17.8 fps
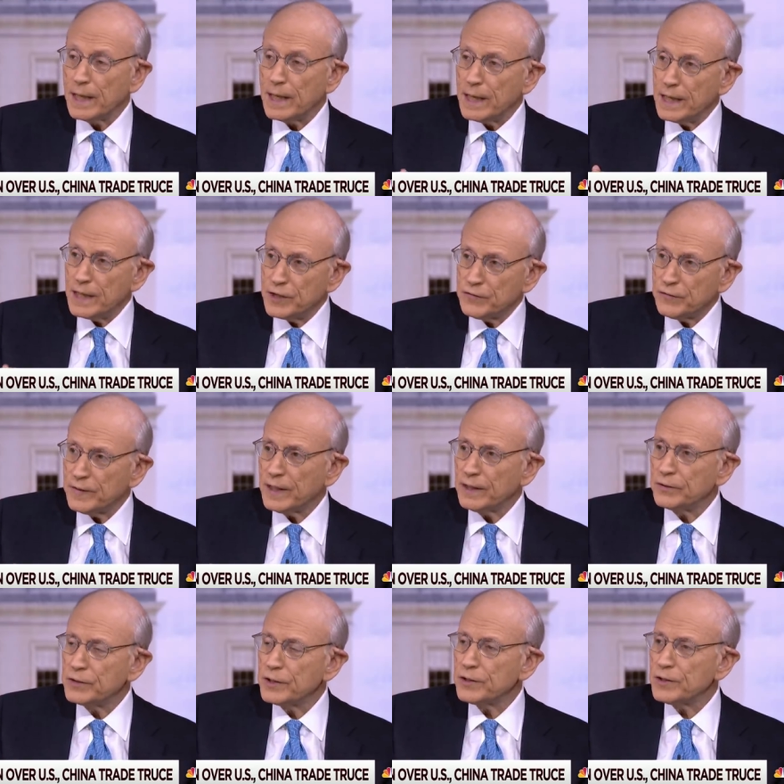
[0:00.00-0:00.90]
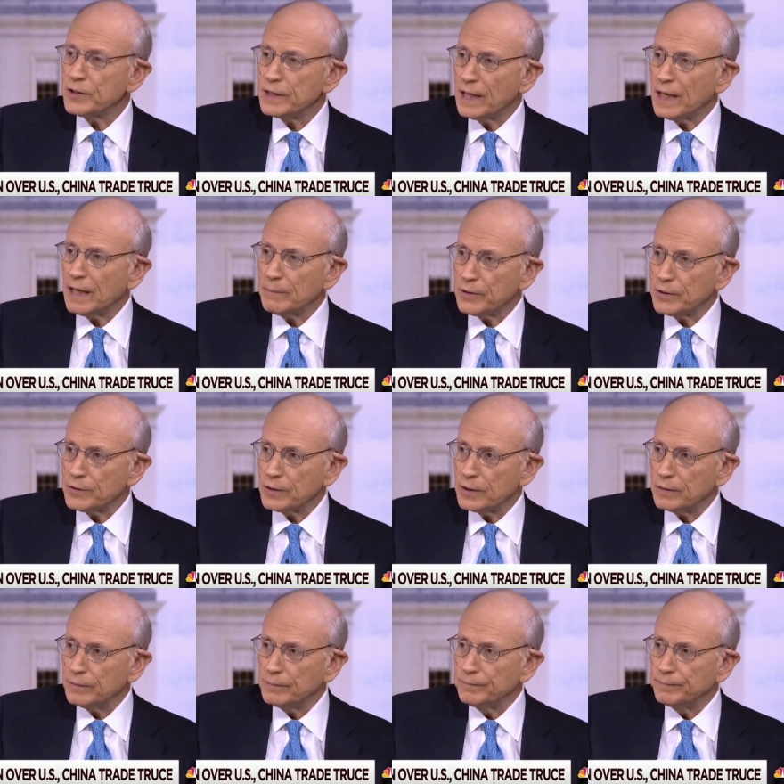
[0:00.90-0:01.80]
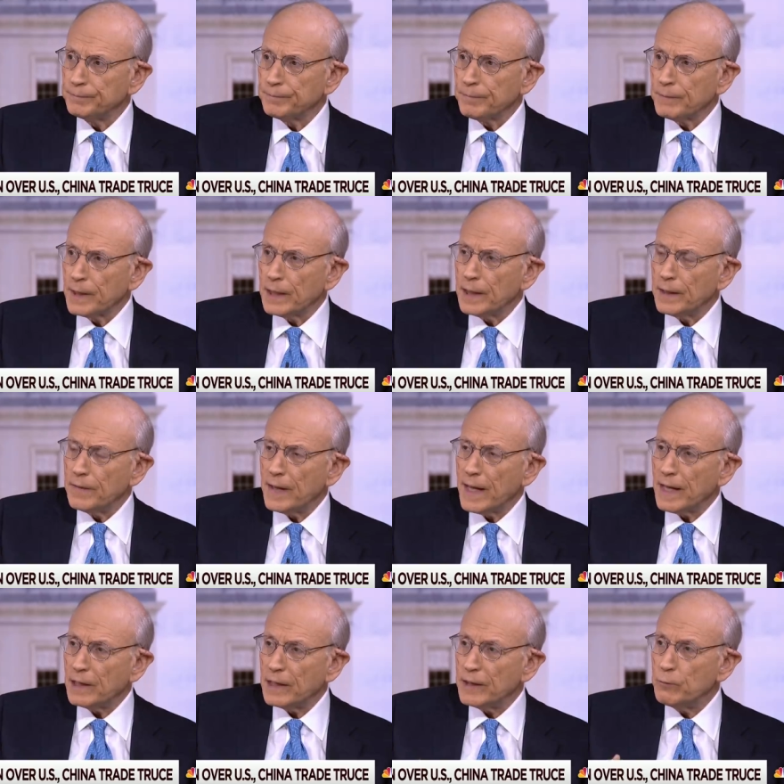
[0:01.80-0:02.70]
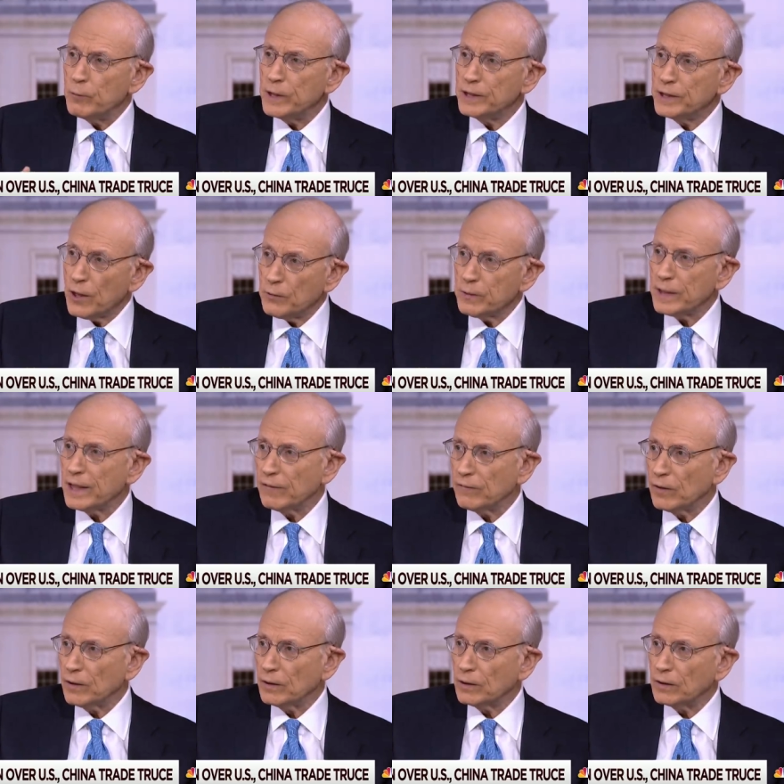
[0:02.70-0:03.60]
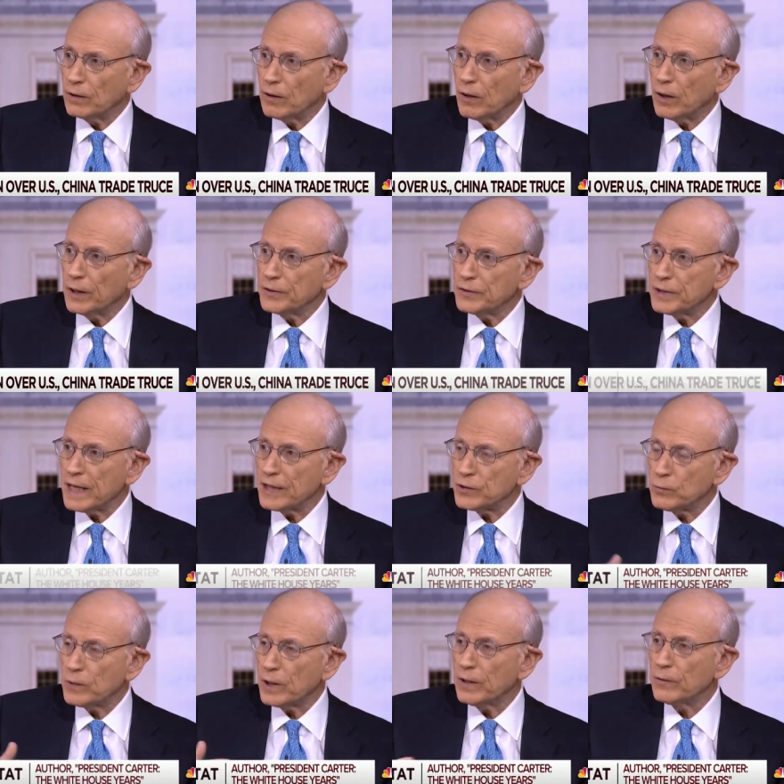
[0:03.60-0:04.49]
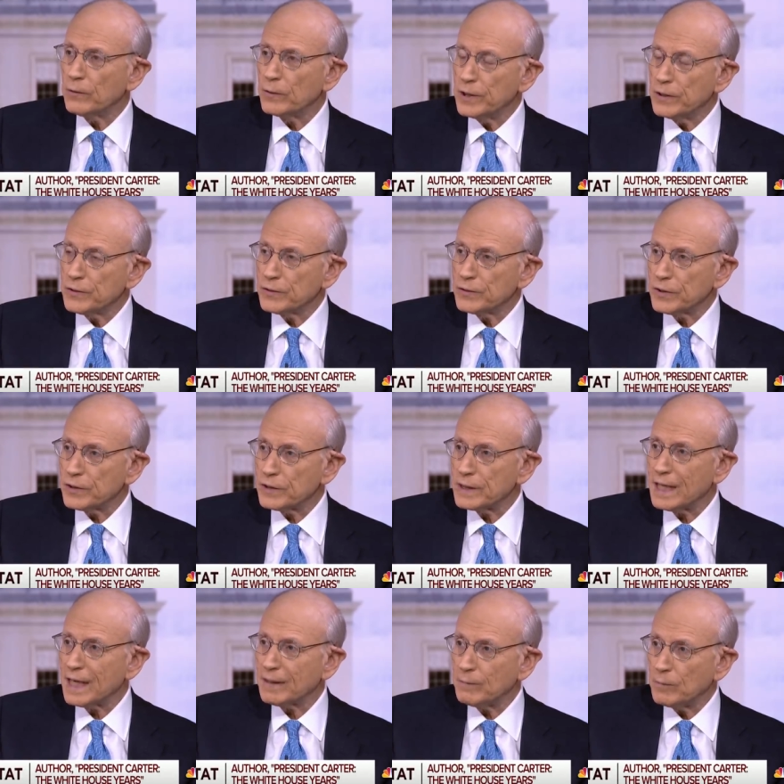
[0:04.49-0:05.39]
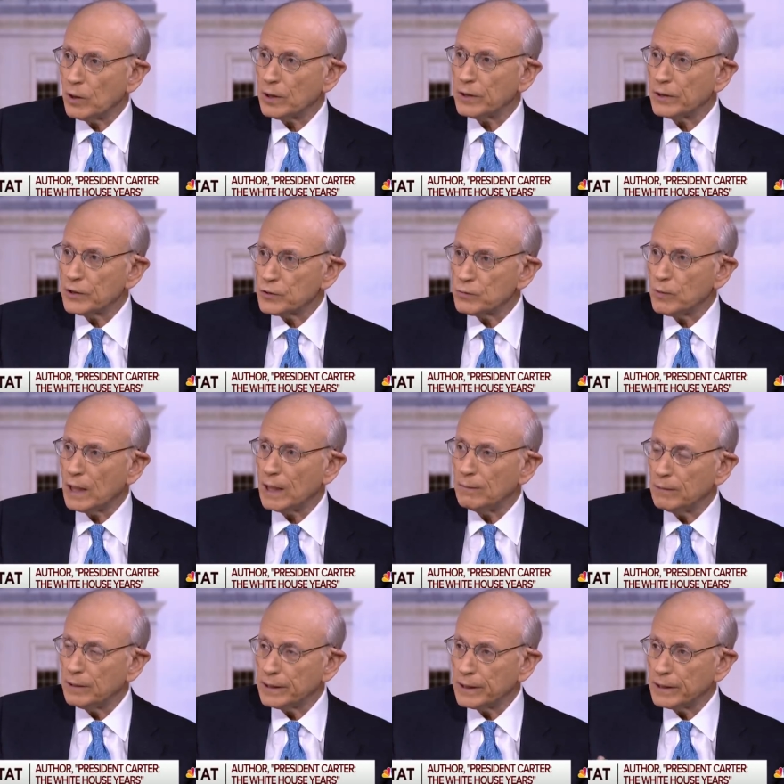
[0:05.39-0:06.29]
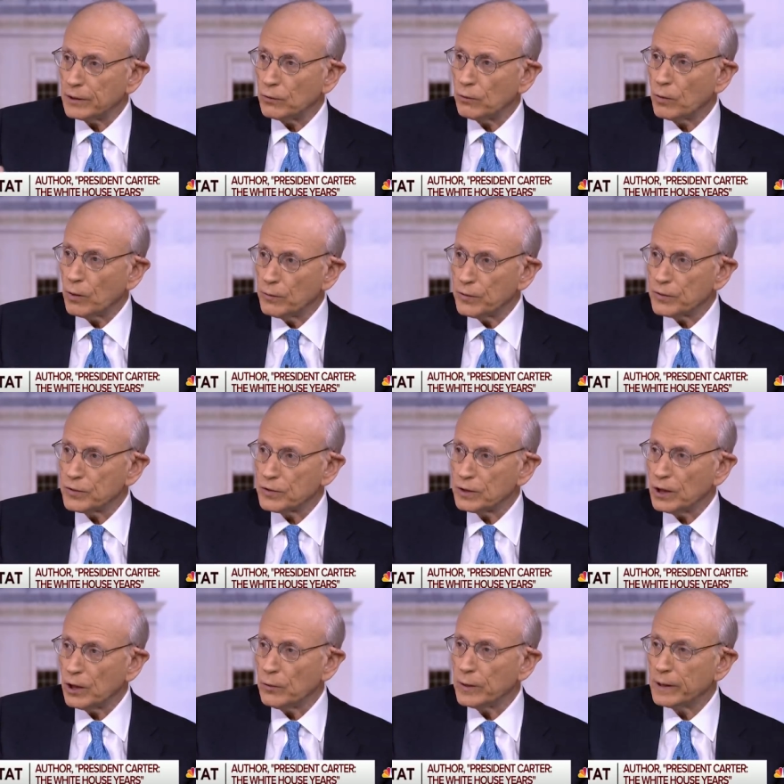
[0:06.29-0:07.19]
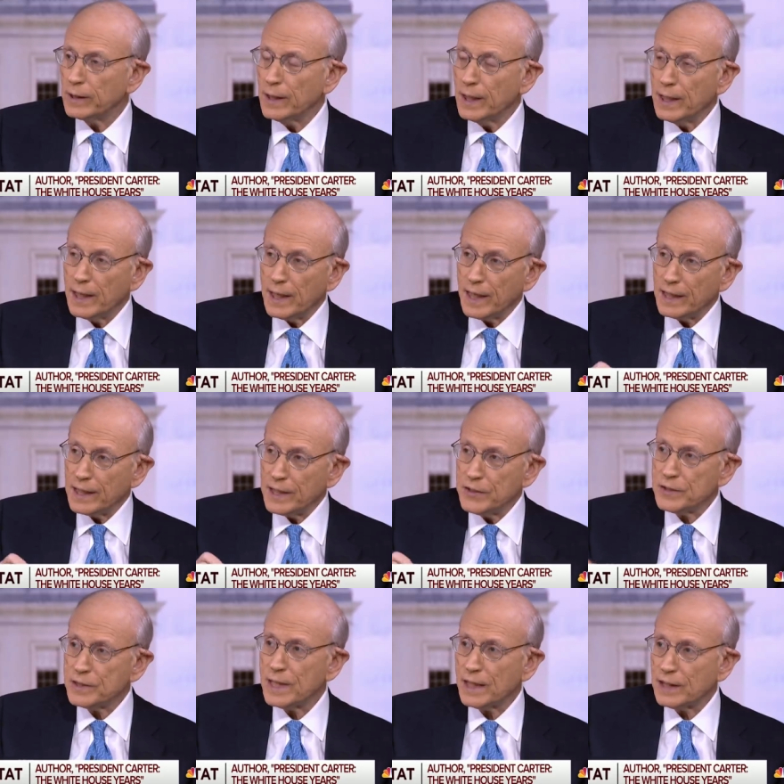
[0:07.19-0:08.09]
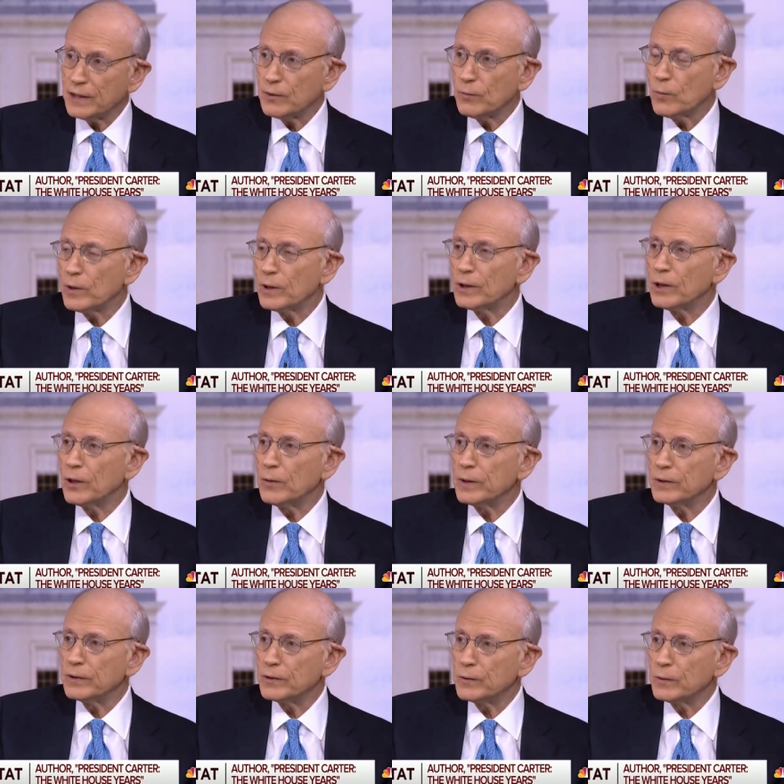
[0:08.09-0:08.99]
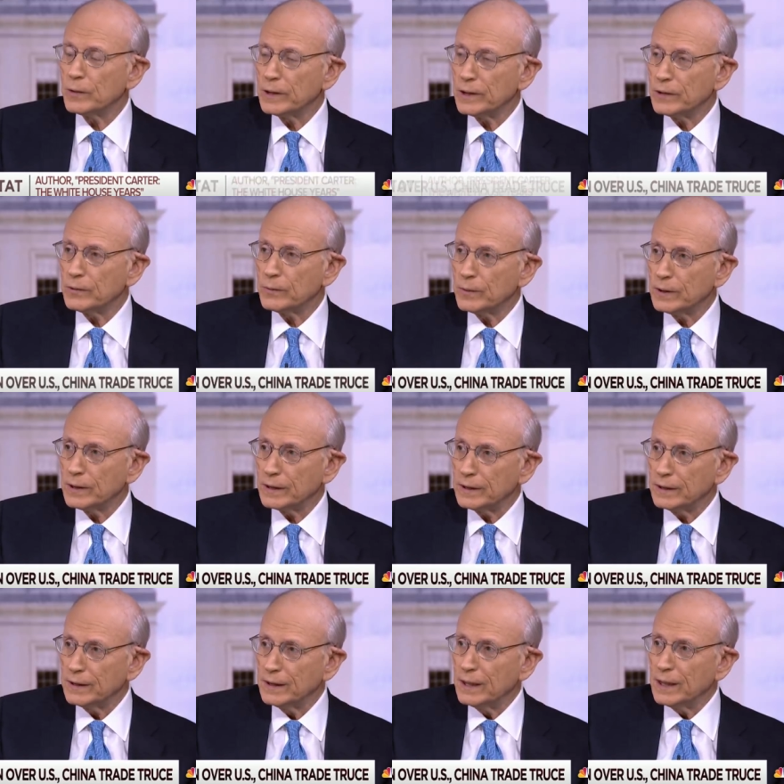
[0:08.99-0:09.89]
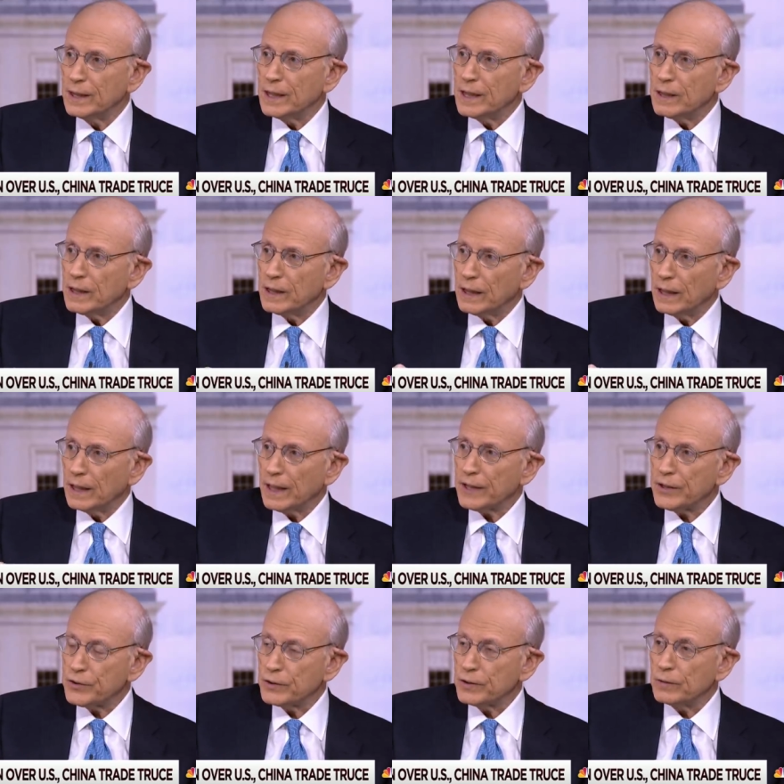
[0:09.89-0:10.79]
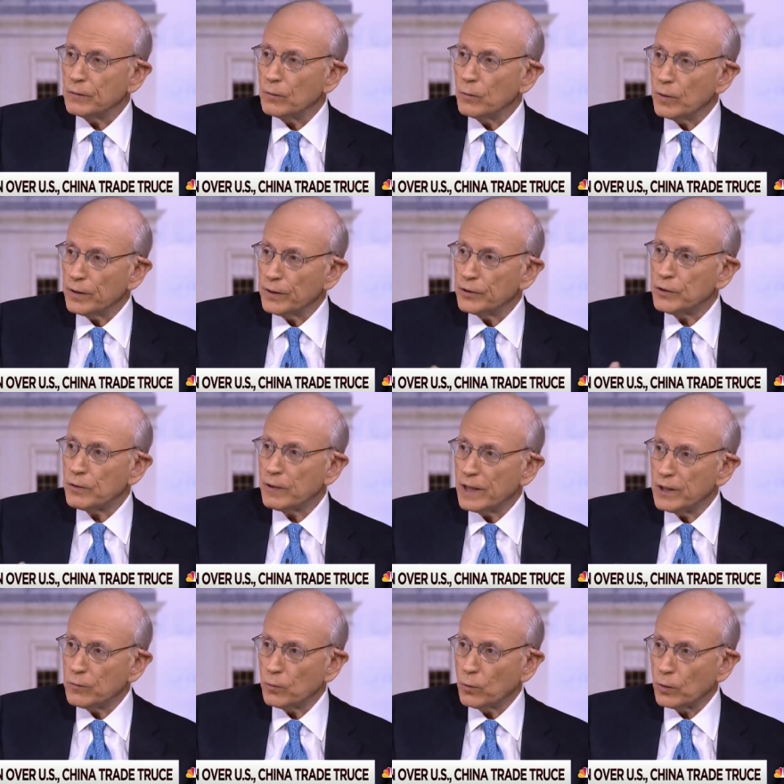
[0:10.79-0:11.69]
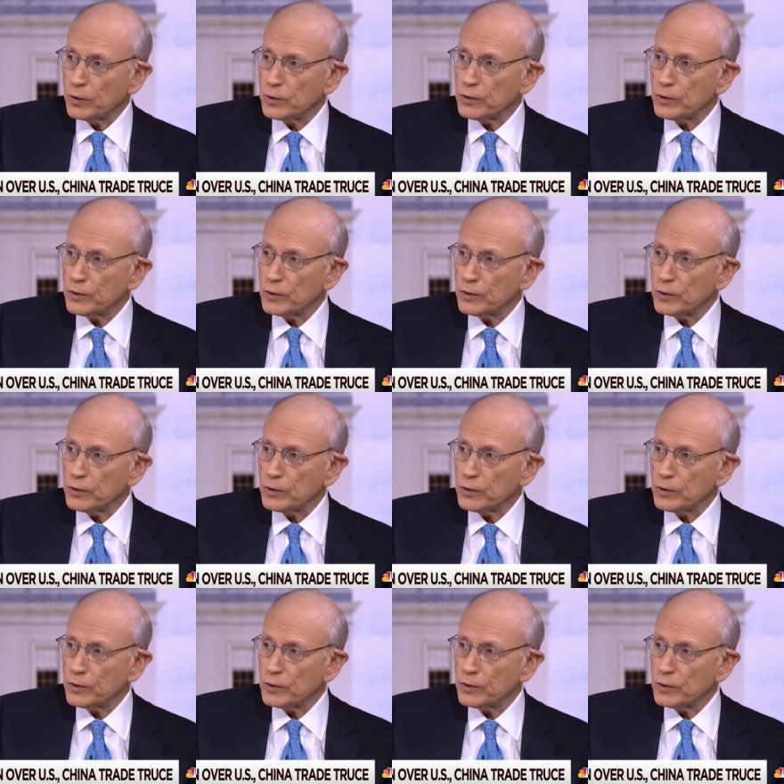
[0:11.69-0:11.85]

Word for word: He's found just the opposite, yeah. that we don't have all the cards. That's one of the reasons the stock market is wobbling and growth is slowing, and he's not going to want to go into twenty twenty election with a trade war.